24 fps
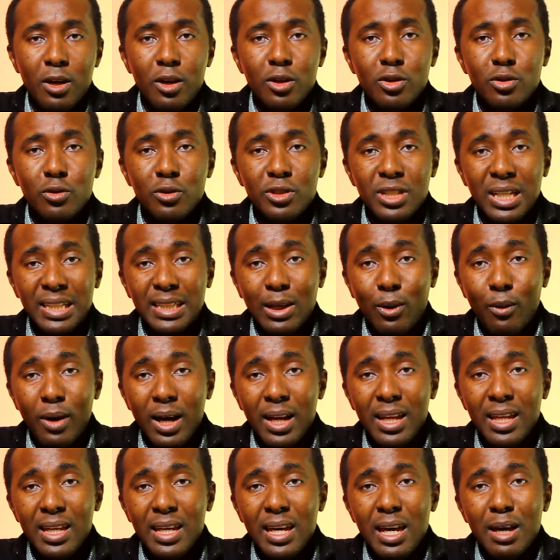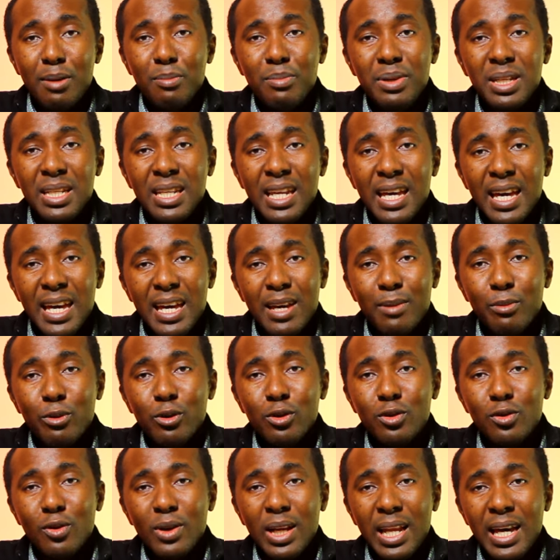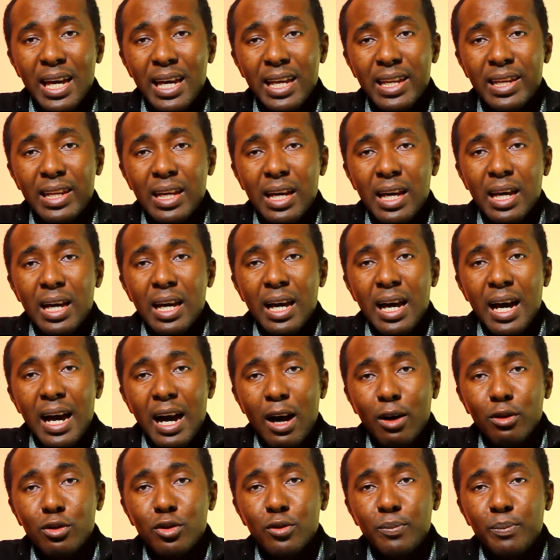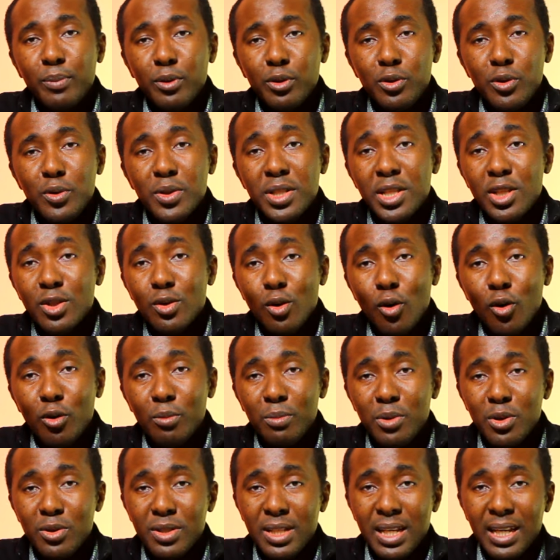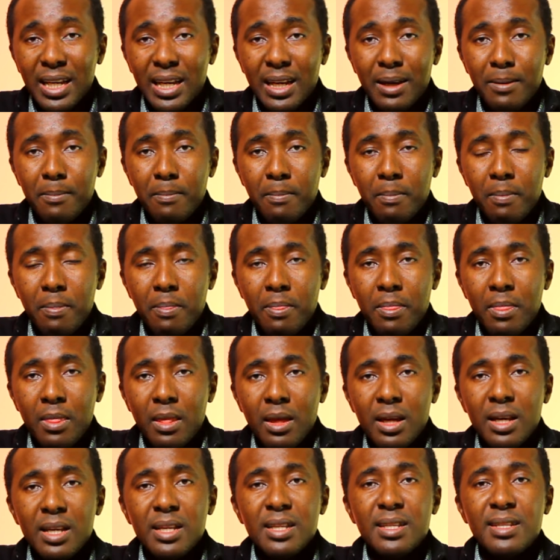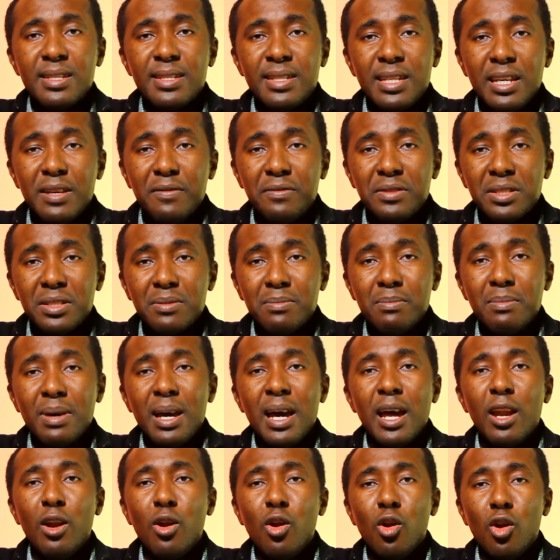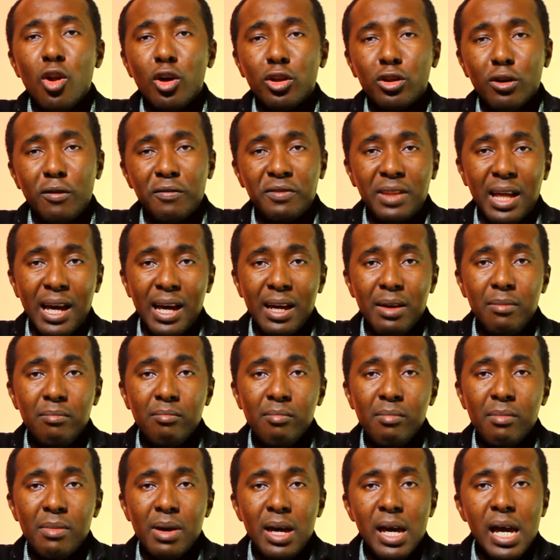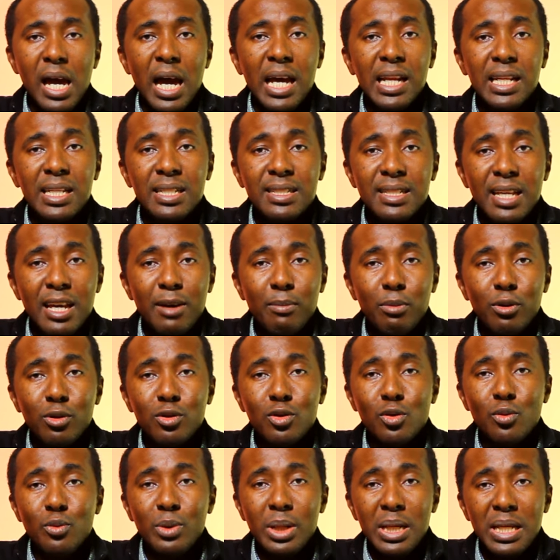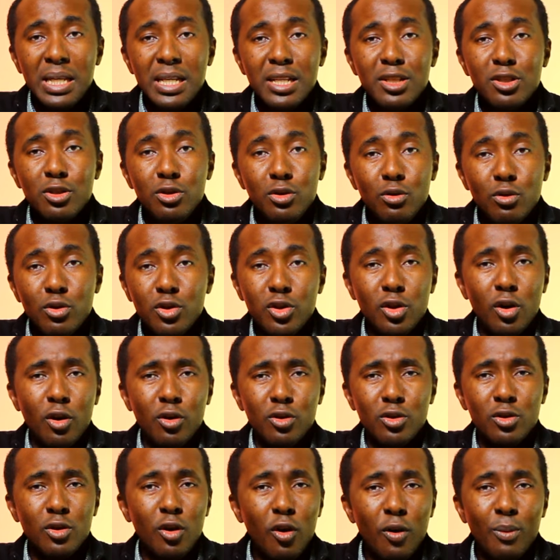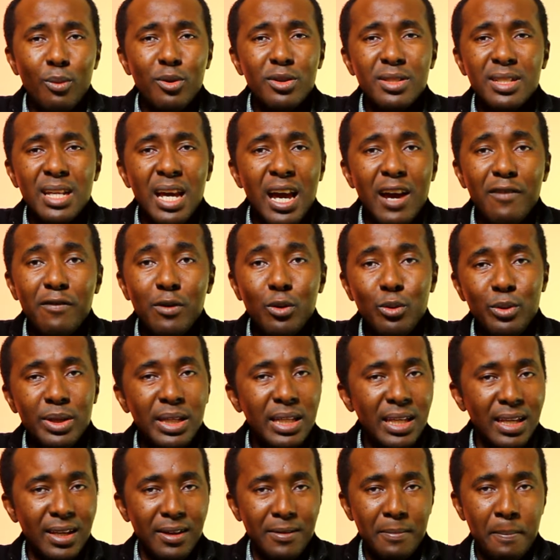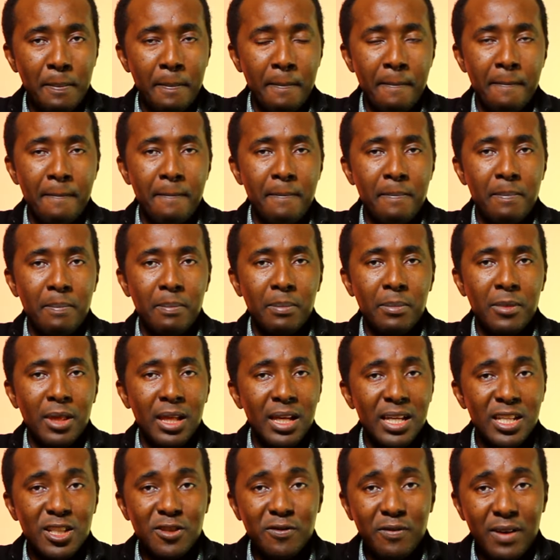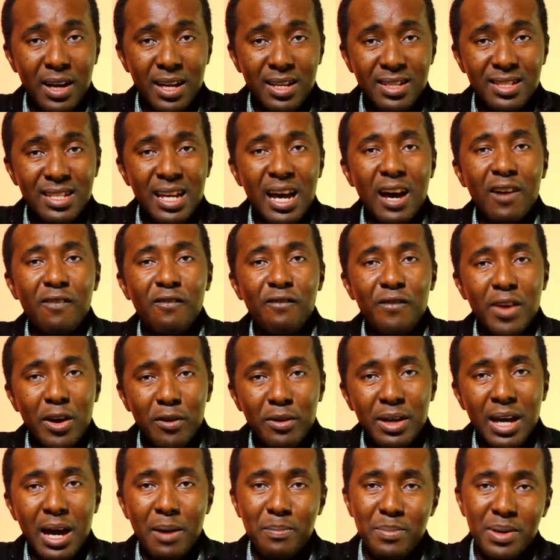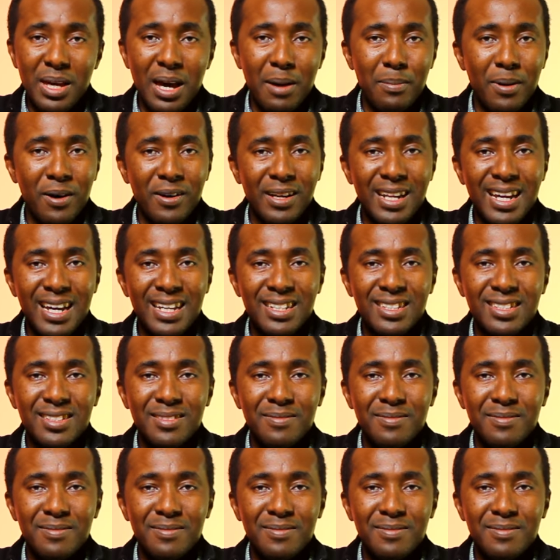So Shatta Wale being able to learn how to produce his own music saves him a lot of time and is able to release new songs almost every week. His fans are very happy about that.